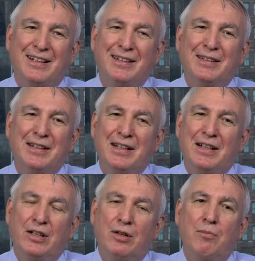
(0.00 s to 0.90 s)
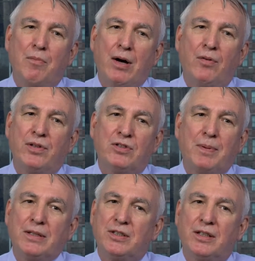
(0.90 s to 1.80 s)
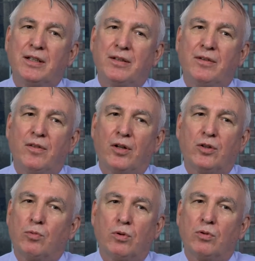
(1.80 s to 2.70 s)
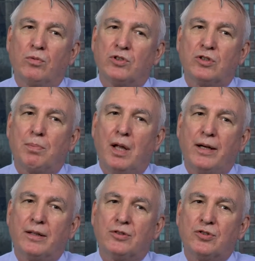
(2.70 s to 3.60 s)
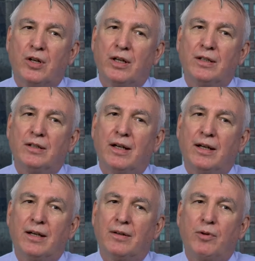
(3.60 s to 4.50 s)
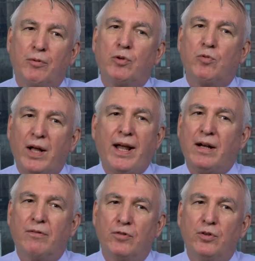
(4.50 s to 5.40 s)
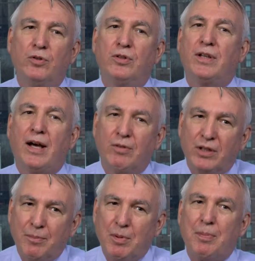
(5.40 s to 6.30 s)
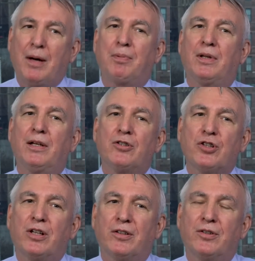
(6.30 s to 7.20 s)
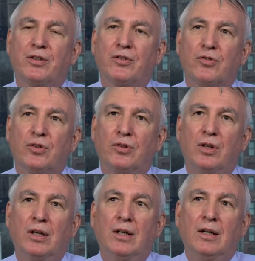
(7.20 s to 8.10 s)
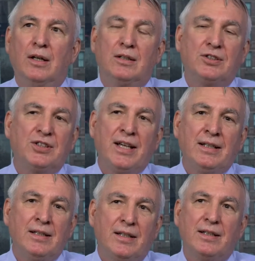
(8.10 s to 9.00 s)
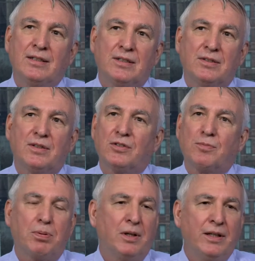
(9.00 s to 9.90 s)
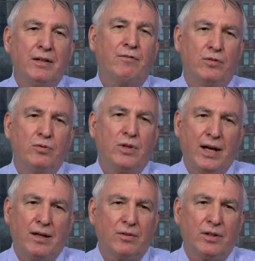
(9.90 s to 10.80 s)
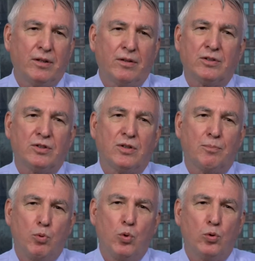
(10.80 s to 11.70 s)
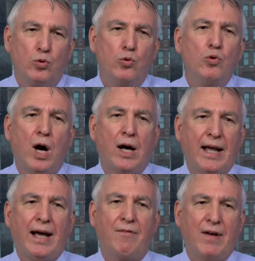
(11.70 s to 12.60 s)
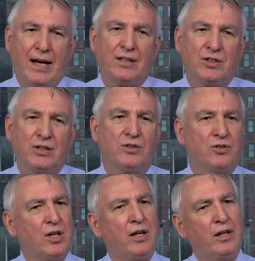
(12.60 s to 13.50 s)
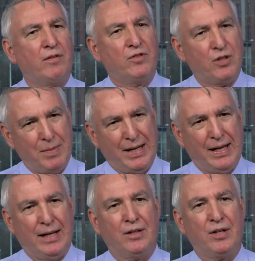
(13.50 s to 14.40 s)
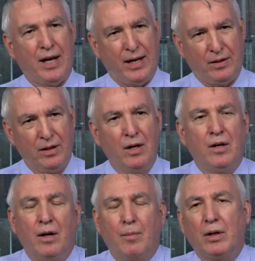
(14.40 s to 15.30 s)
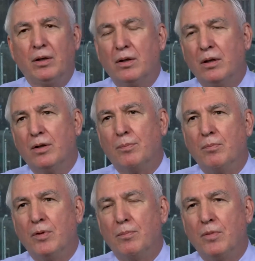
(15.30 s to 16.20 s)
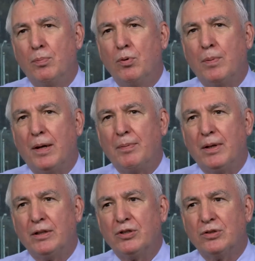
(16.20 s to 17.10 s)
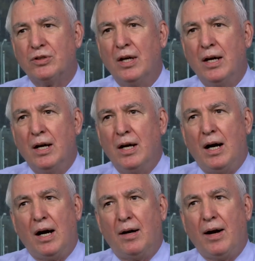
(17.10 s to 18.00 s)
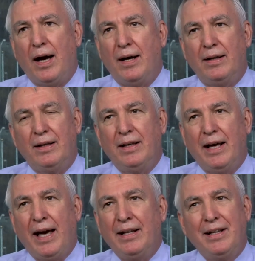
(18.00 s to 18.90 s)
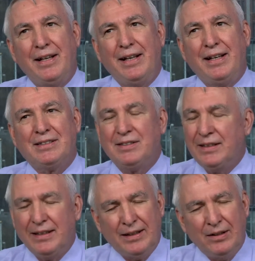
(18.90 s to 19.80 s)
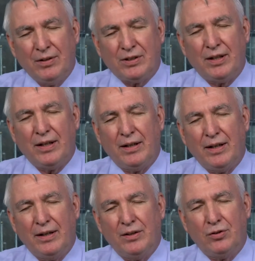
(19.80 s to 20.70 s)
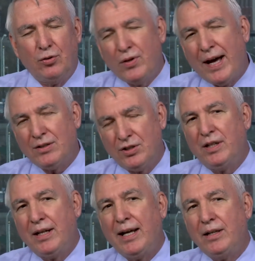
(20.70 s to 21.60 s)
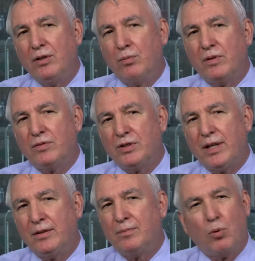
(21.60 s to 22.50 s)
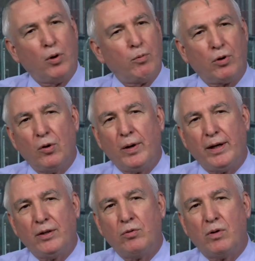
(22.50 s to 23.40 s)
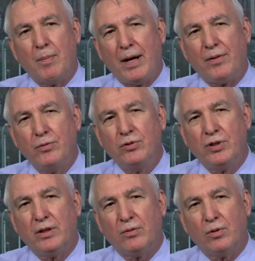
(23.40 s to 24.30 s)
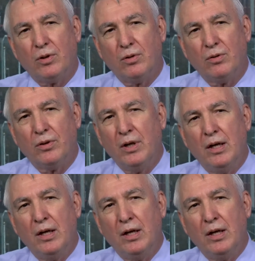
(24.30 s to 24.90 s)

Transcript: Uh, you know, Malthus basically thought the world was supply constrained and we would run out of food and that would keep the population under control. Sen thinks there's plenty of food out there. It's the poor do not have access. There's not enough demand at, among the, the, the, poor populations. Uh, and it's interesting. In 2008, you would have said, boy, we're going into a Malthusian world.